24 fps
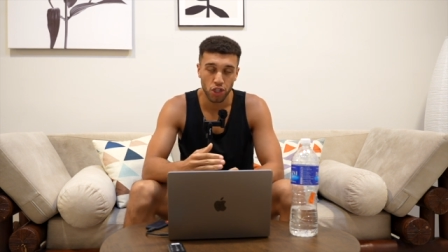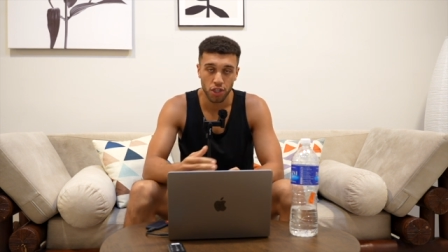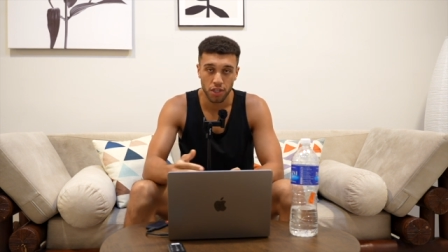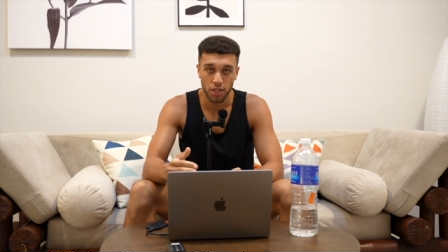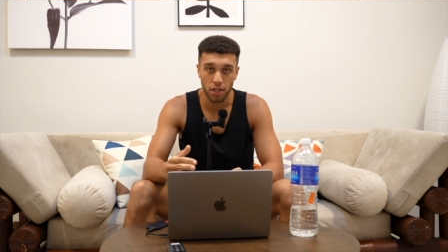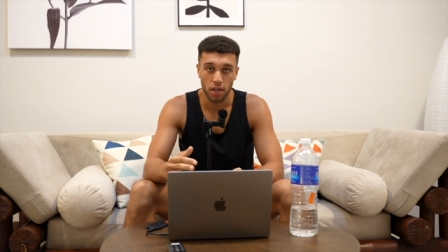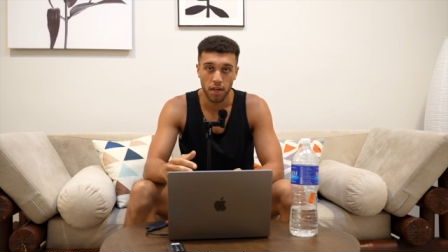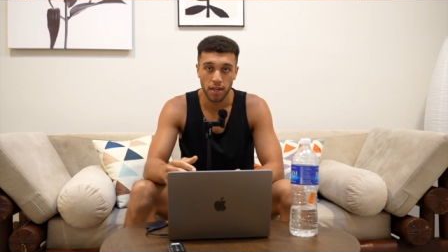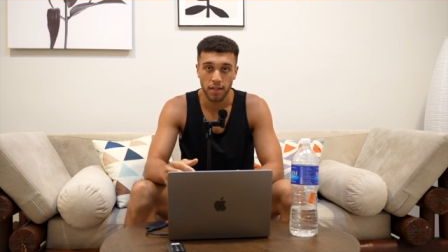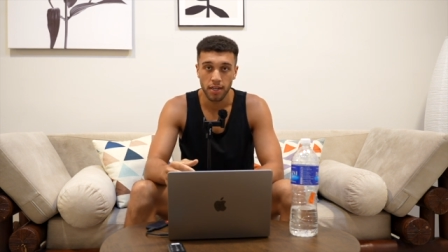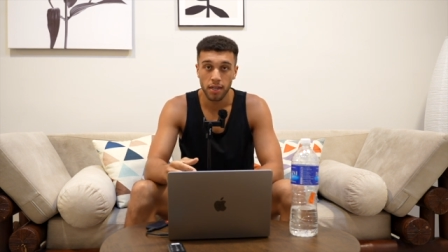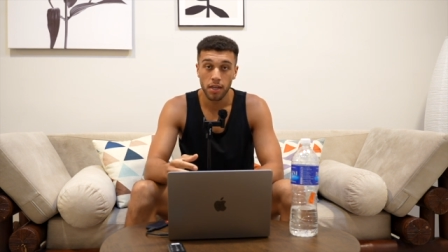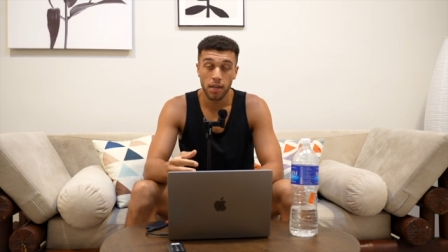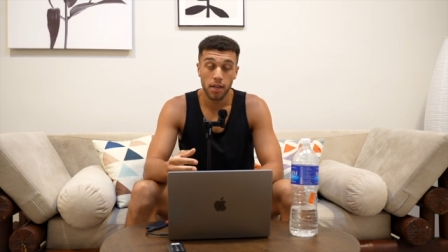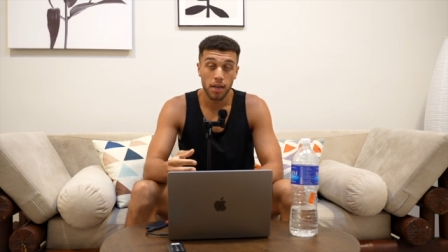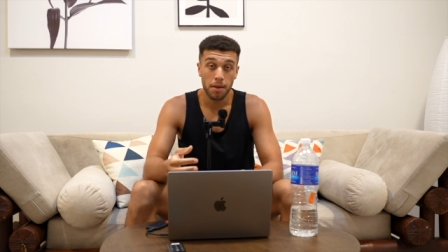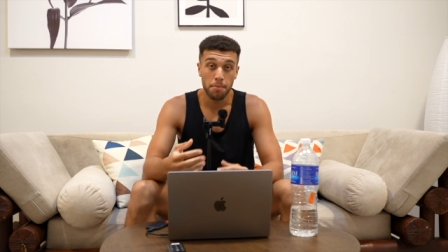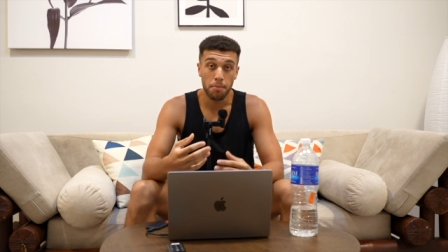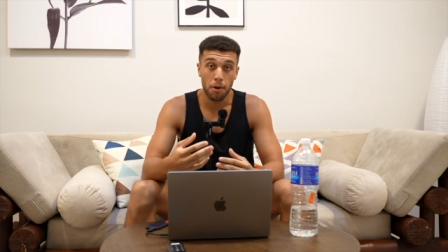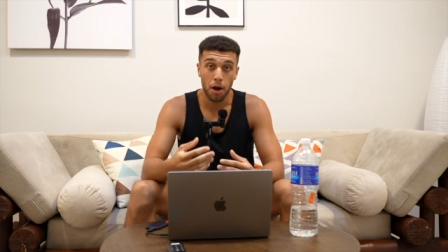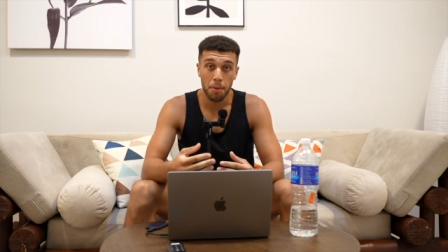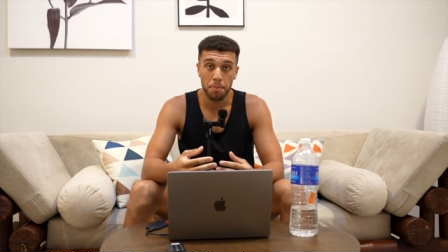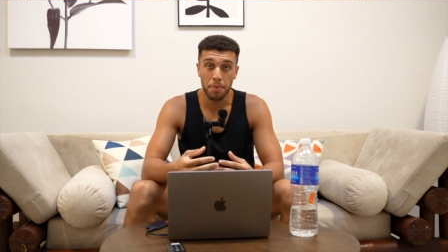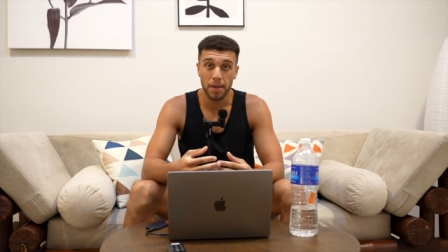aside
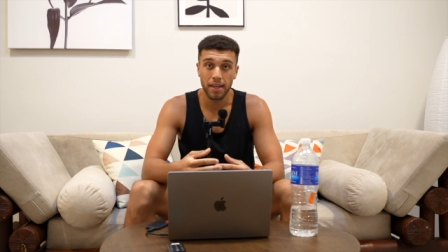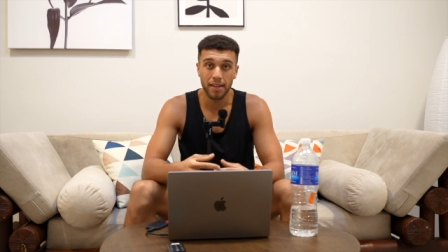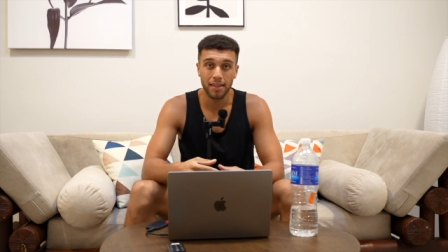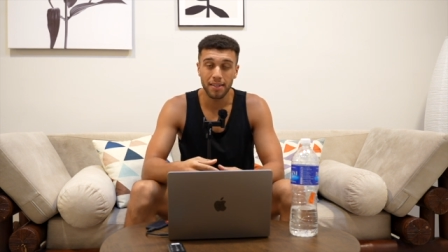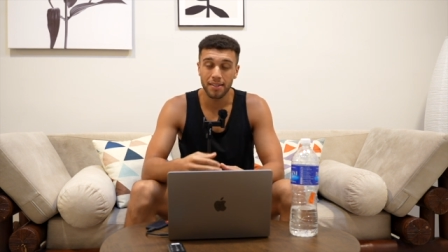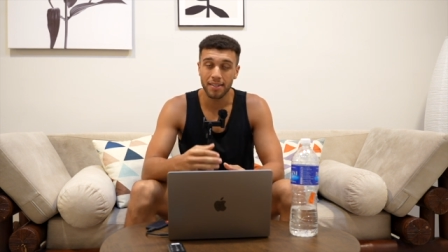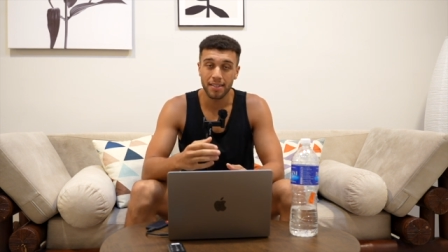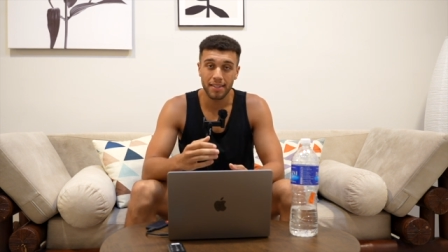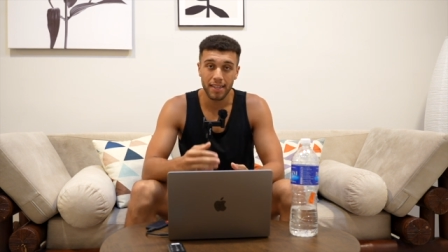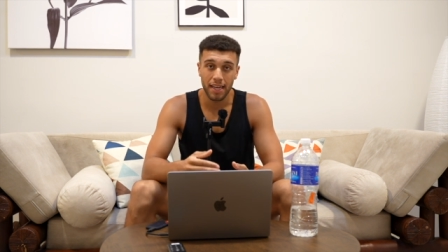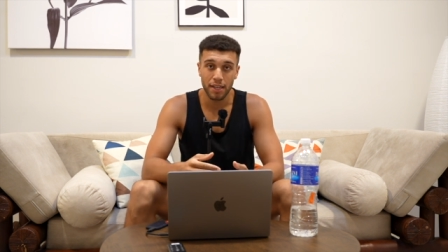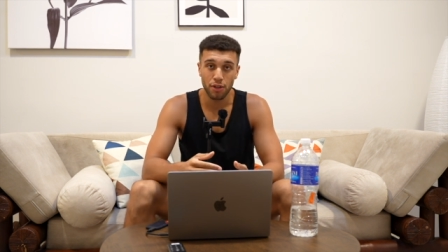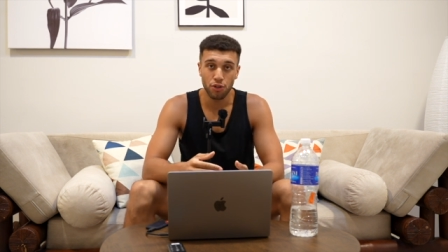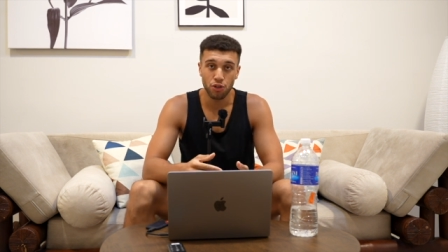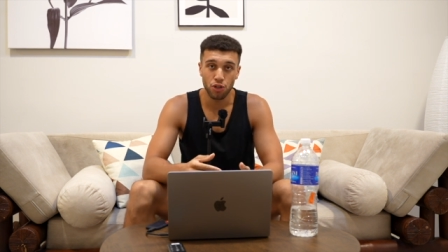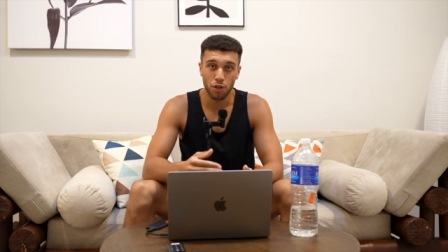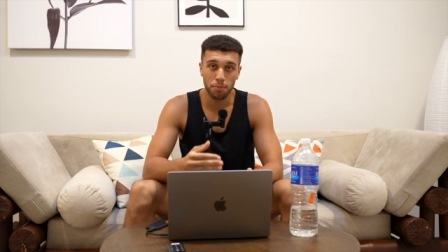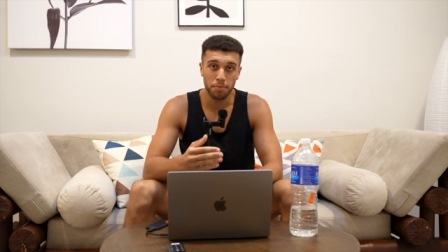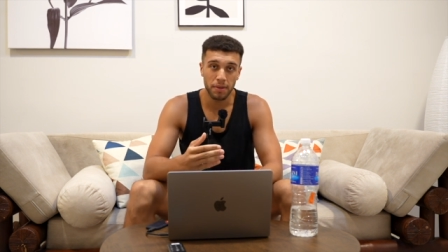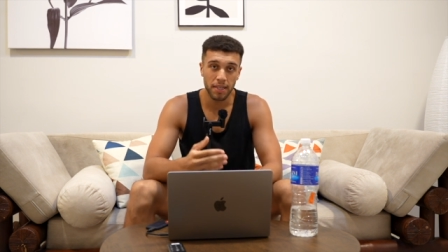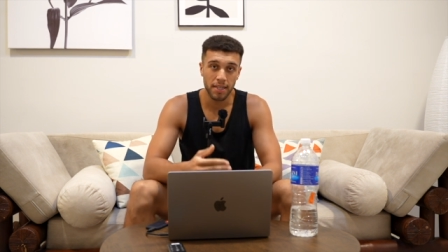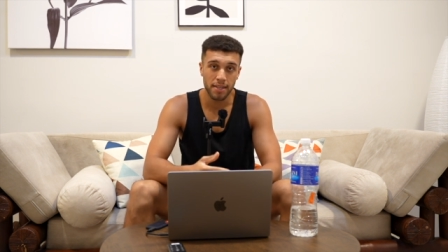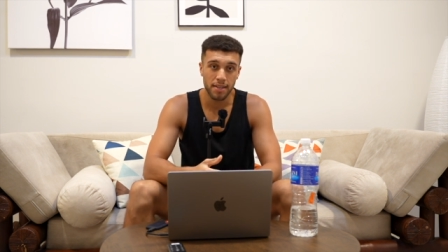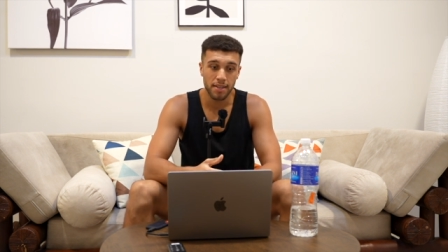my opinion is stay in your
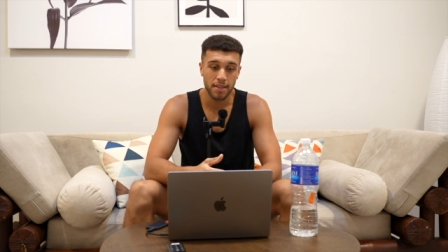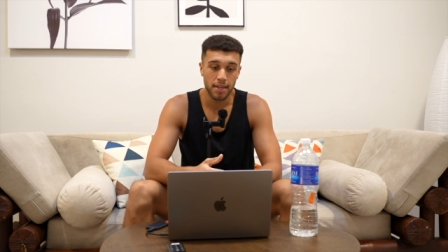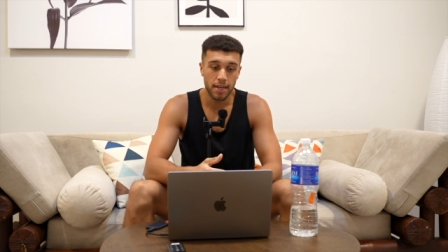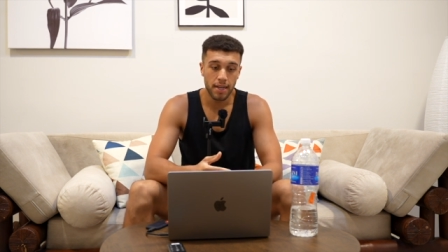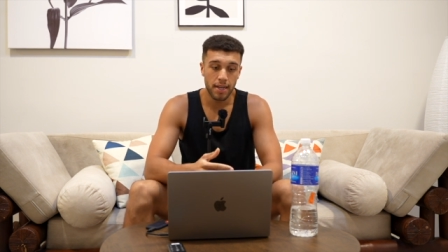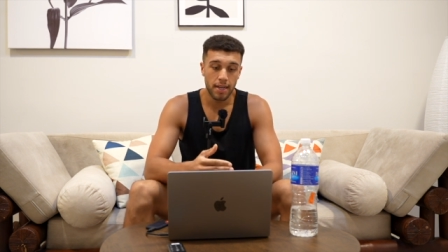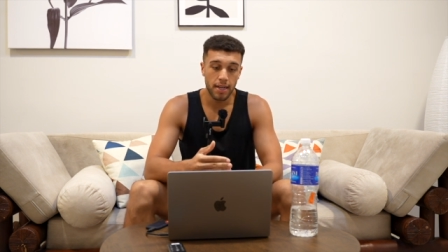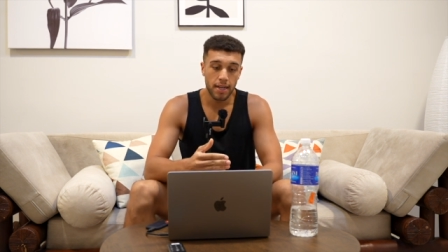job this